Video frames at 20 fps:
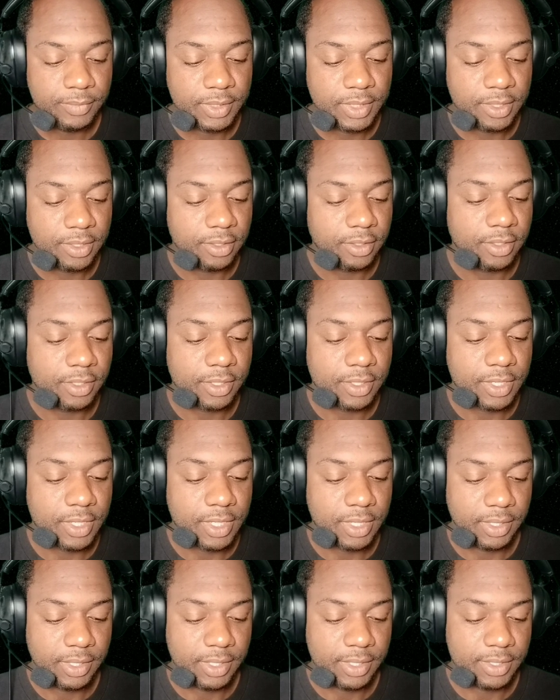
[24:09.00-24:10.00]
Another
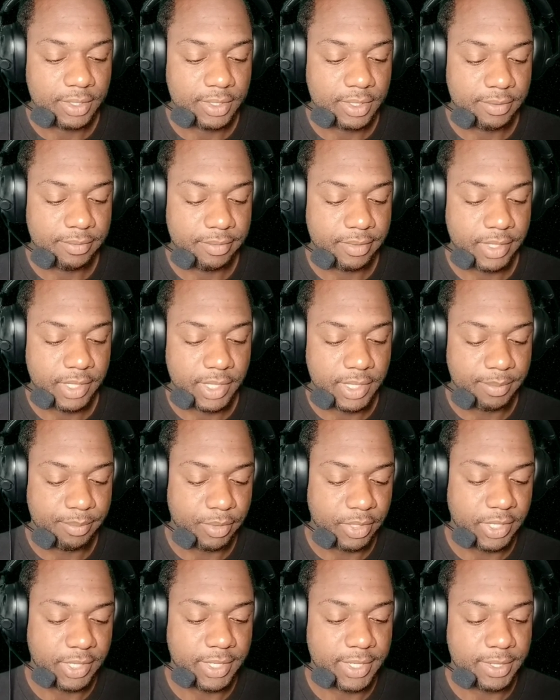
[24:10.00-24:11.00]
car they are suffering a
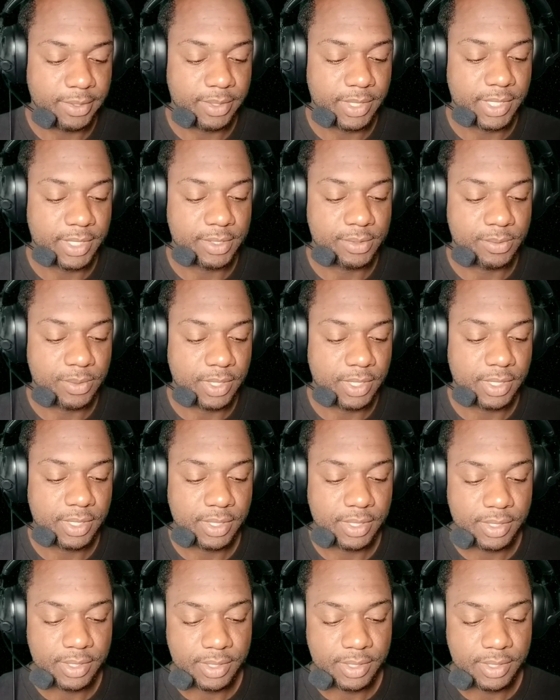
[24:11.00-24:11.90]
breakdown as well.